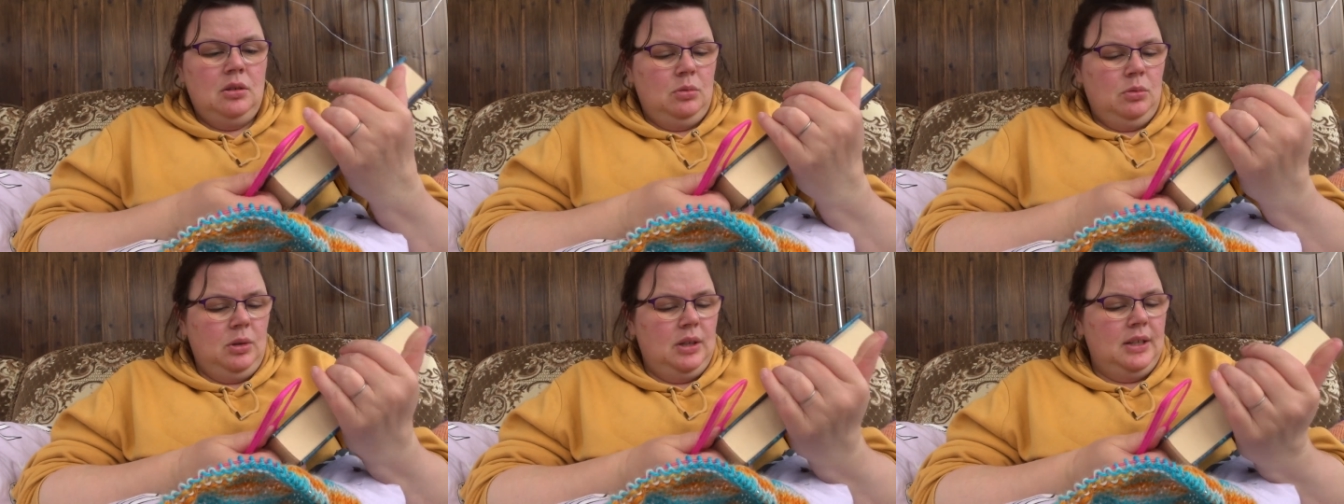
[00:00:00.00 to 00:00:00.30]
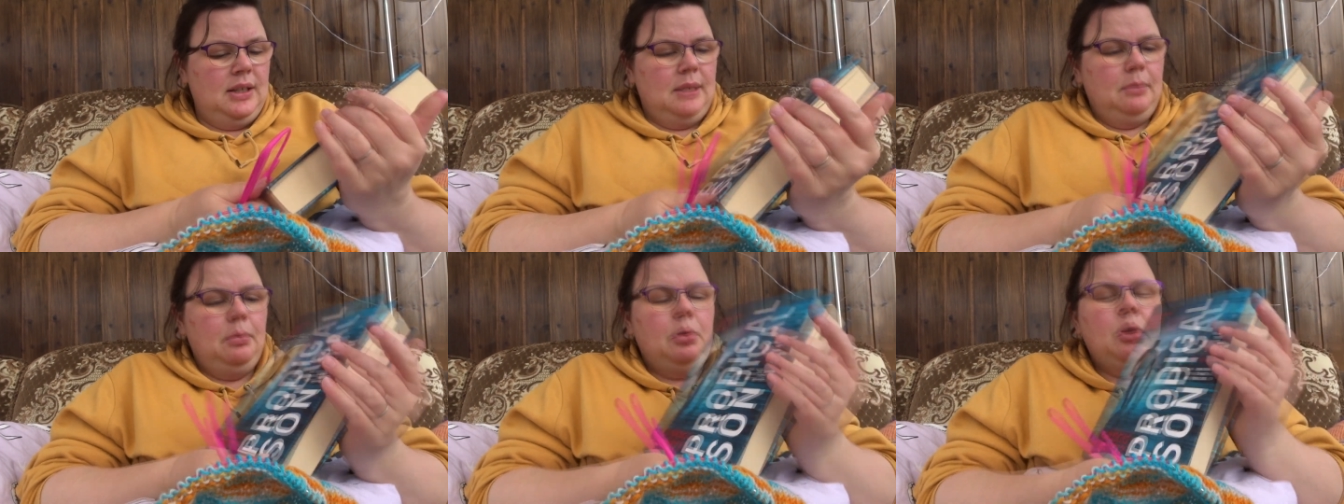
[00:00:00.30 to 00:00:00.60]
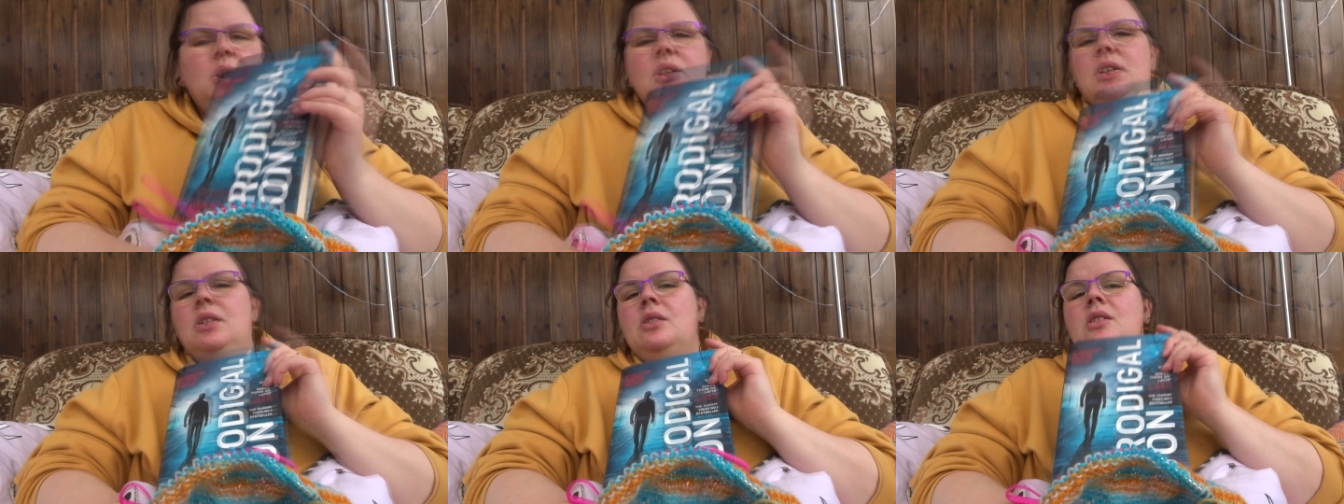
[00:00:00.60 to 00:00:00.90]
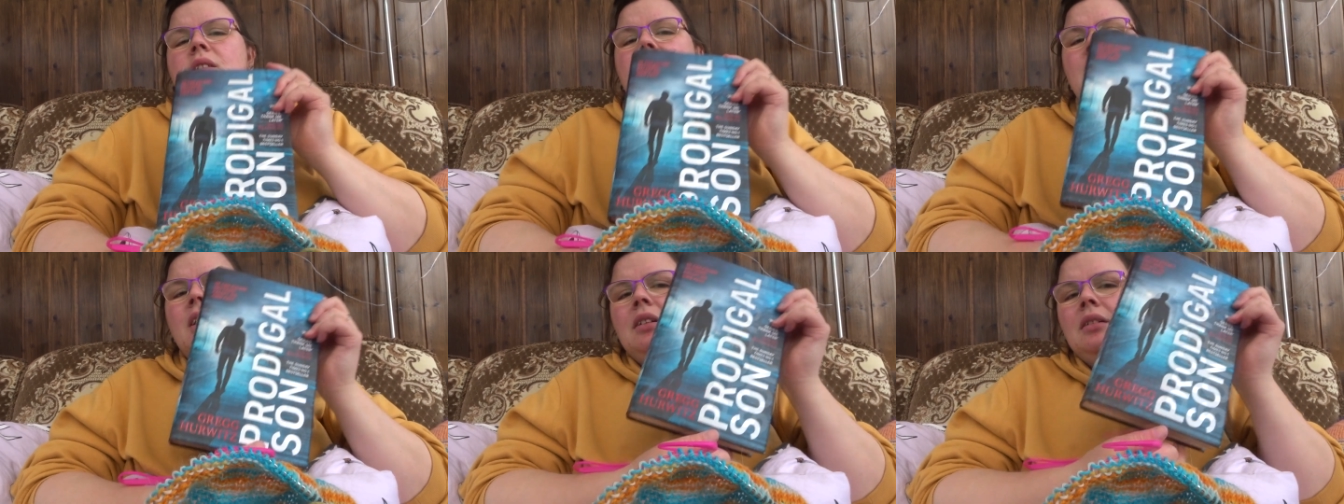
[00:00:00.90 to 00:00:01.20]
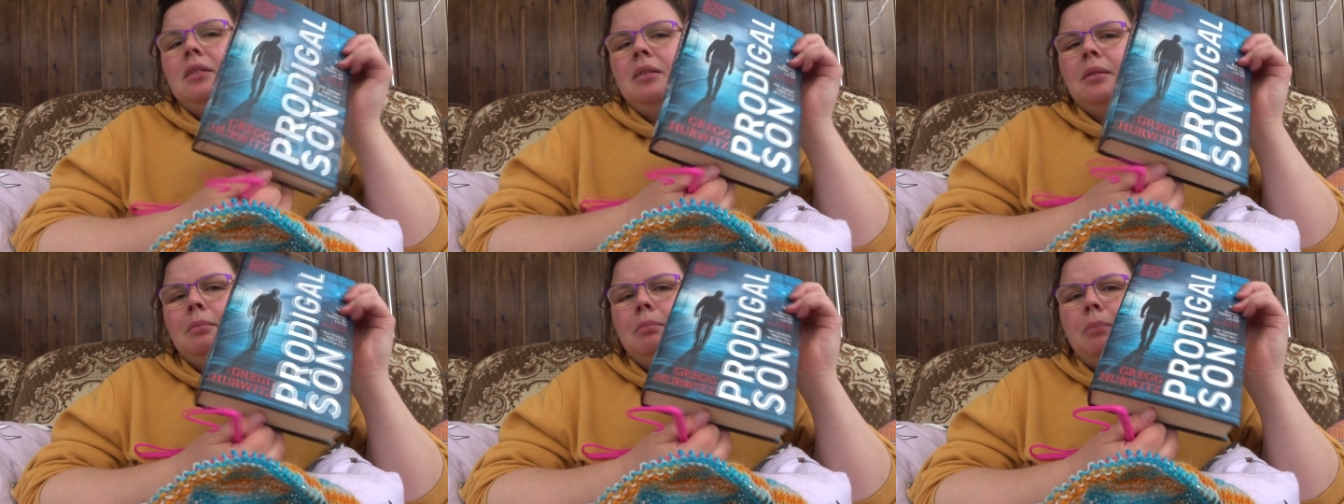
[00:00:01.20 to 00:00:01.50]
What is it? Prodigal Son
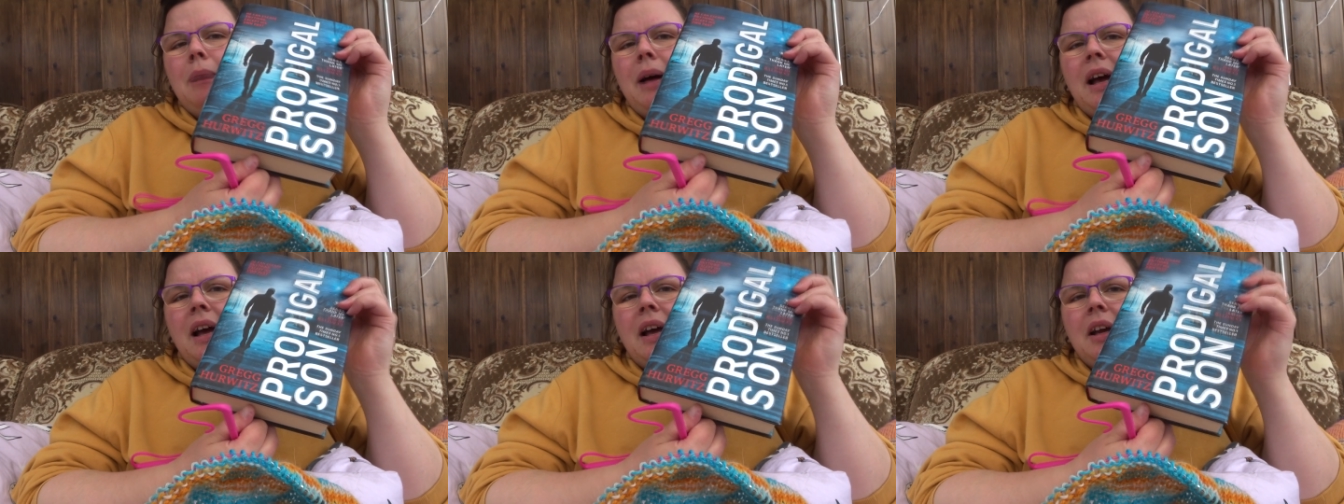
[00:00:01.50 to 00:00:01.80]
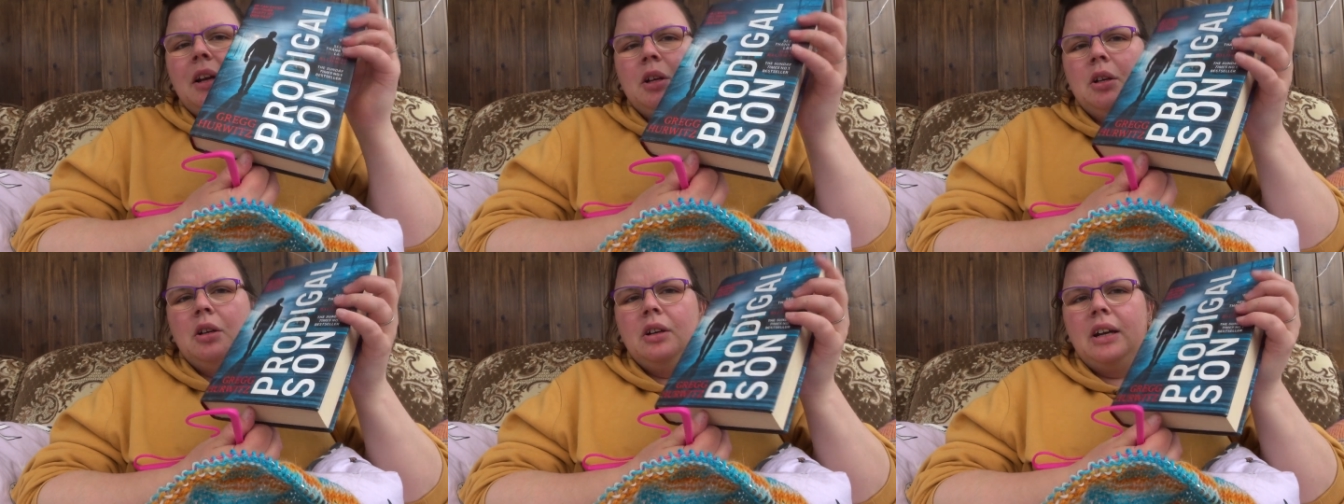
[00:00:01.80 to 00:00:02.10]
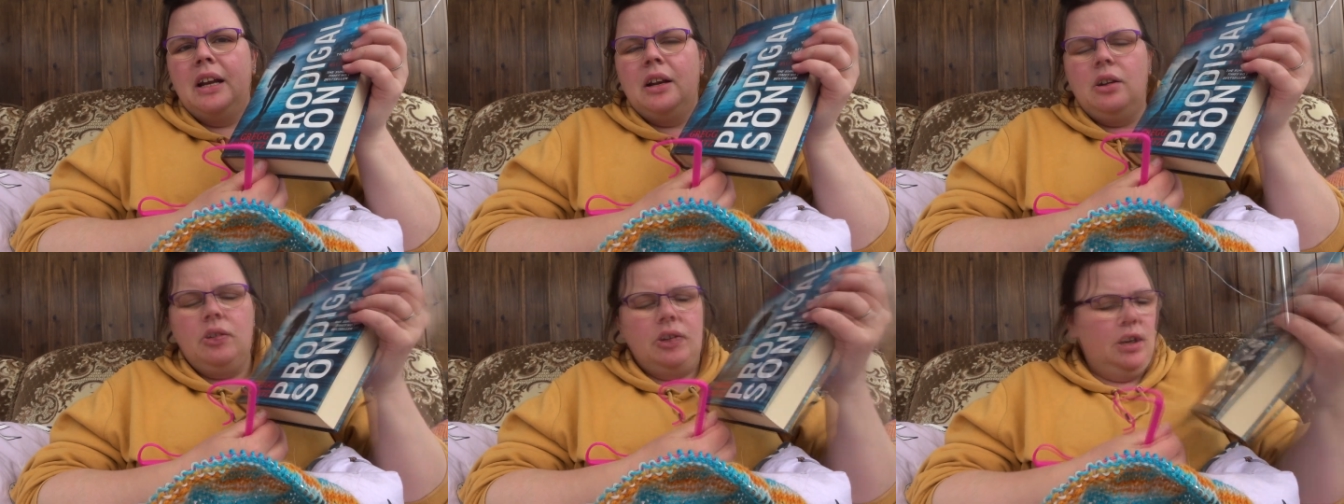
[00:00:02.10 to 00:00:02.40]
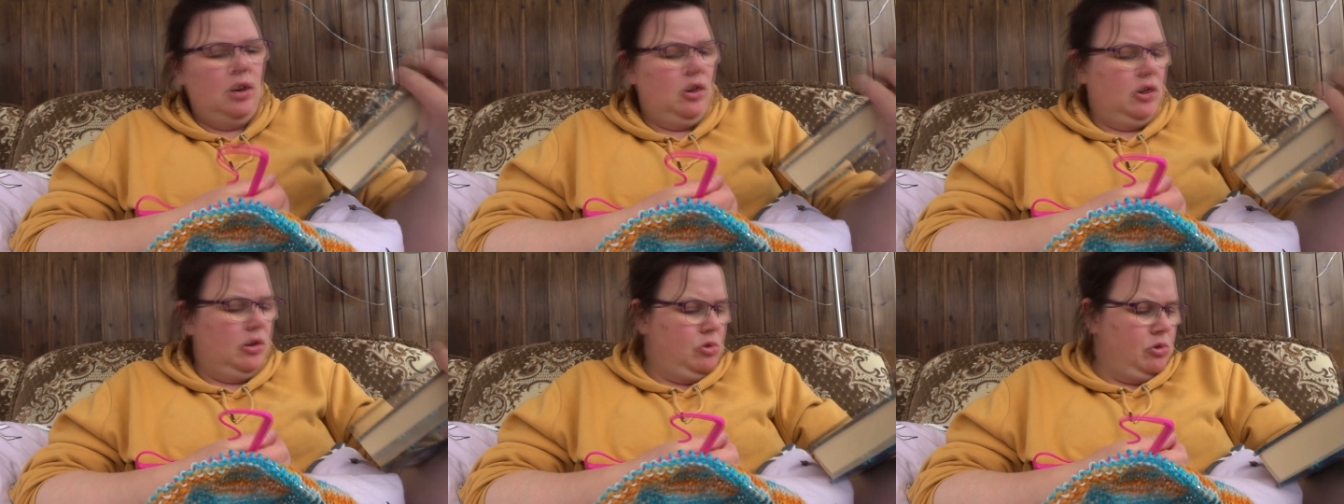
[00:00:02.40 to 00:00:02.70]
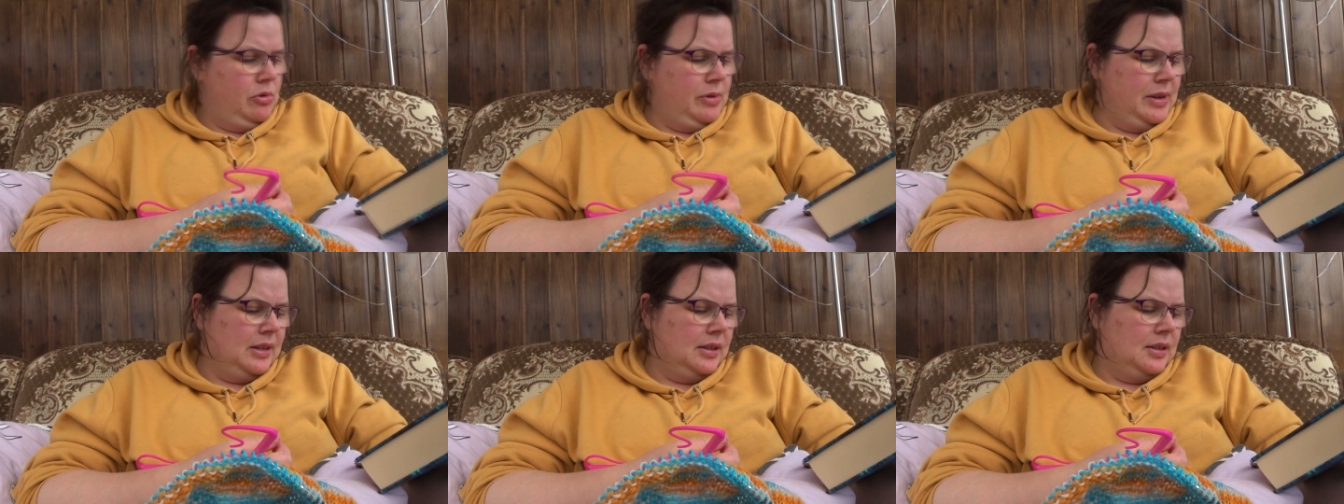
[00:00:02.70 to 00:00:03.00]
by Greg
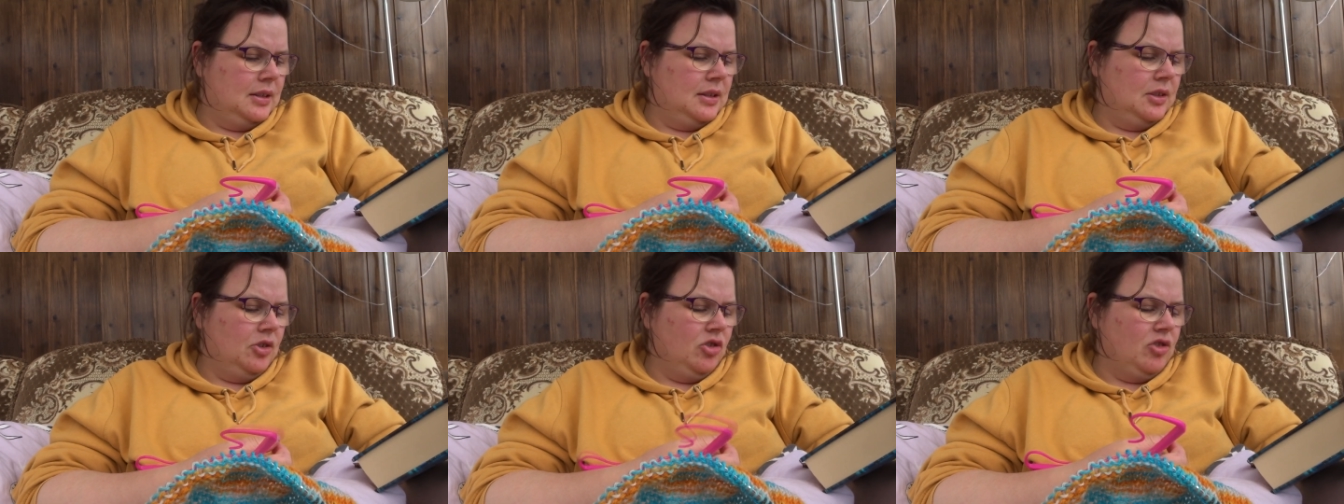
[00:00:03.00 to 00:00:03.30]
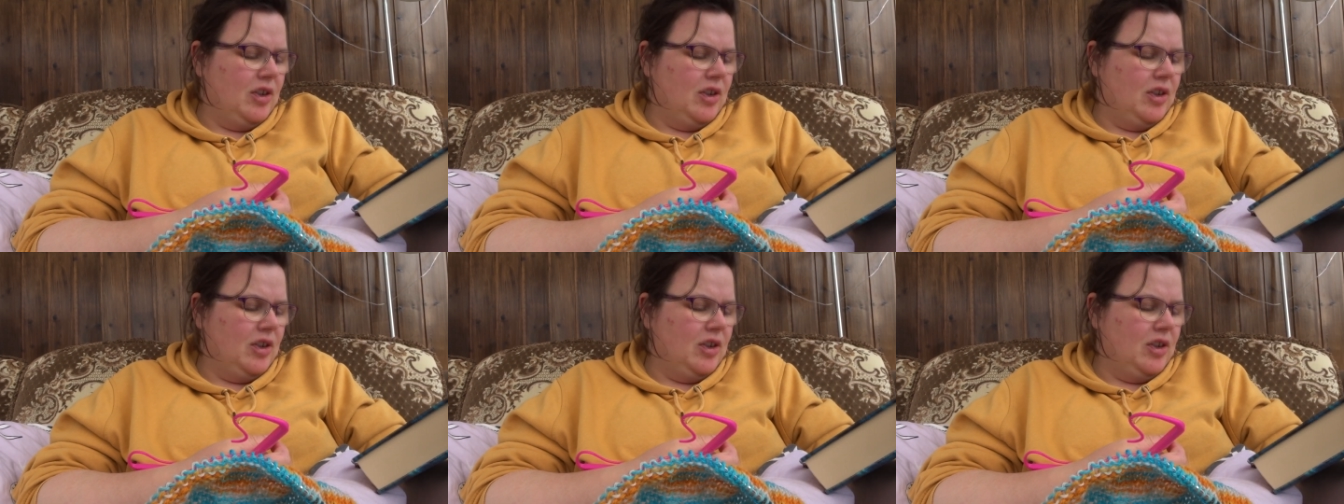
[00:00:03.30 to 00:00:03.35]
Horowitz.